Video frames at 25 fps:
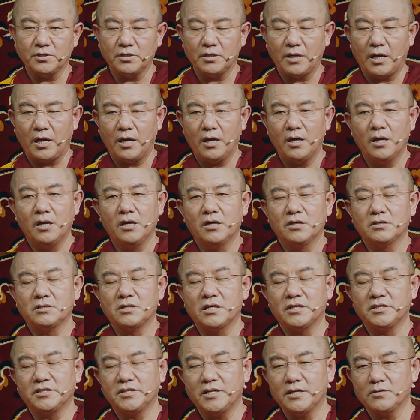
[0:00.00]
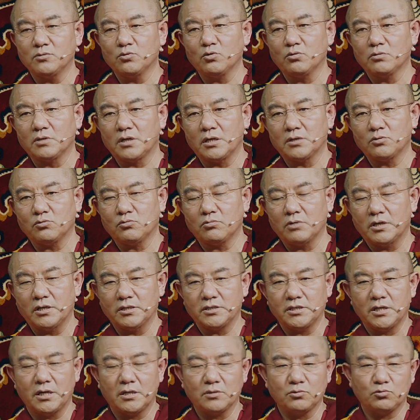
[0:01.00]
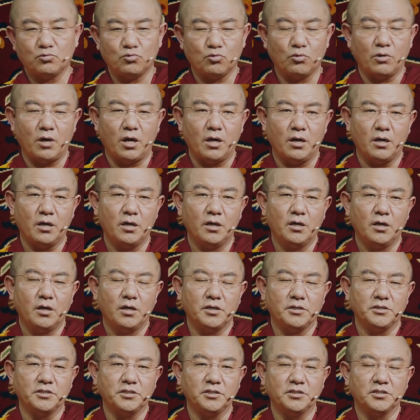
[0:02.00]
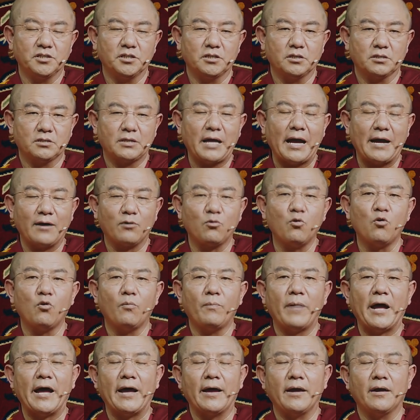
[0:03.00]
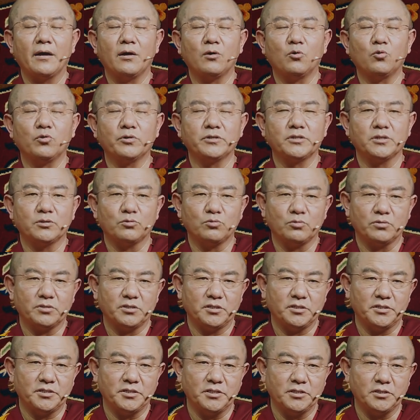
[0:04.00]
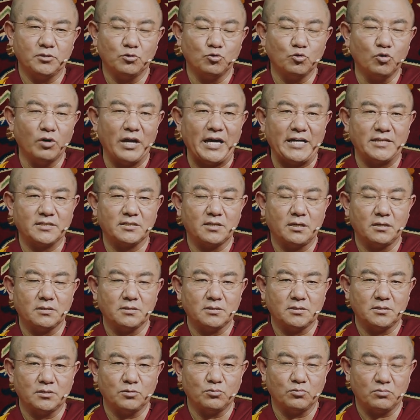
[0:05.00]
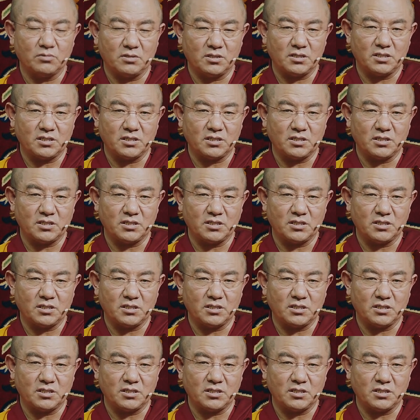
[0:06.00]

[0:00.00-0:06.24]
In fact, the teaching of Jonangpa teach much about the uh,